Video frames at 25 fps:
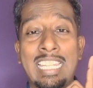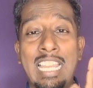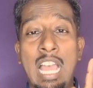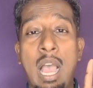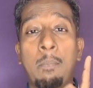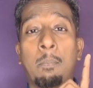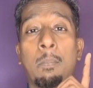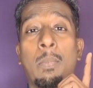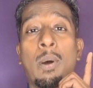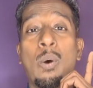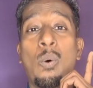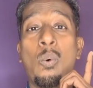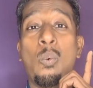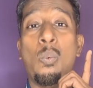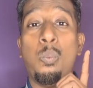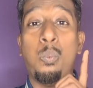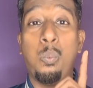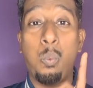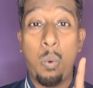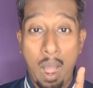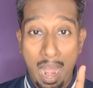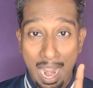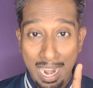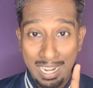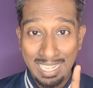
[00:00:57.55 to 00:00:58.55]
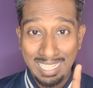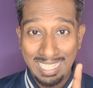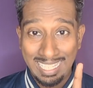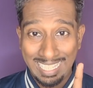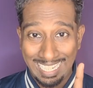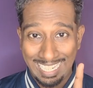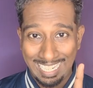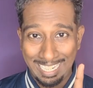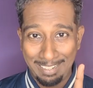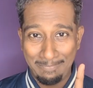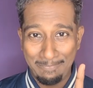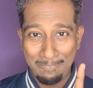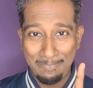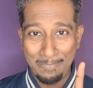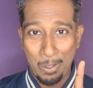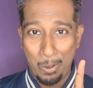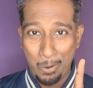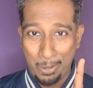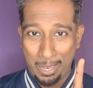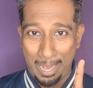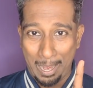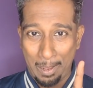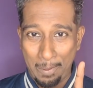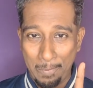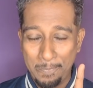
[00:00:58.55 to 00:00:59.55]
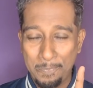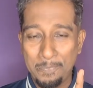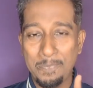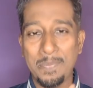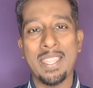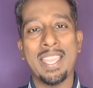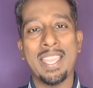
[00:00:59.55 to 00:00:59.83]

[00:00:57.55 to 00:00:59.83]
#1 team. Okay.